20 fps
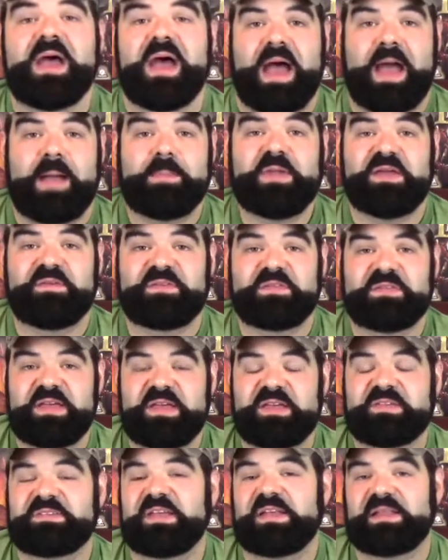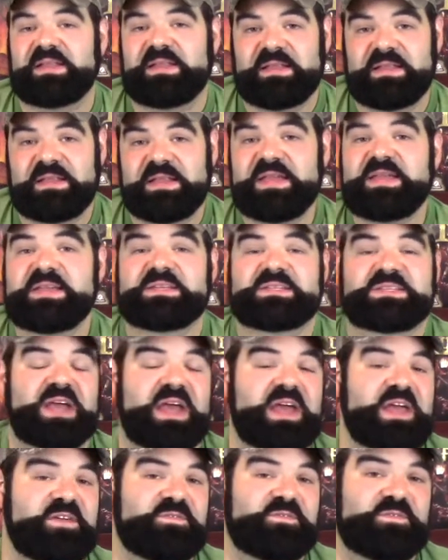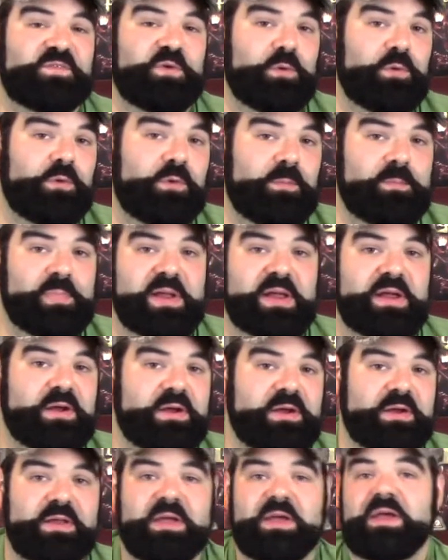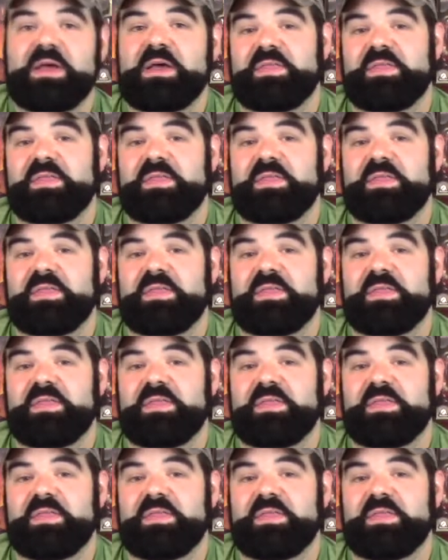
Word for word: I'm giving this at least a full beard.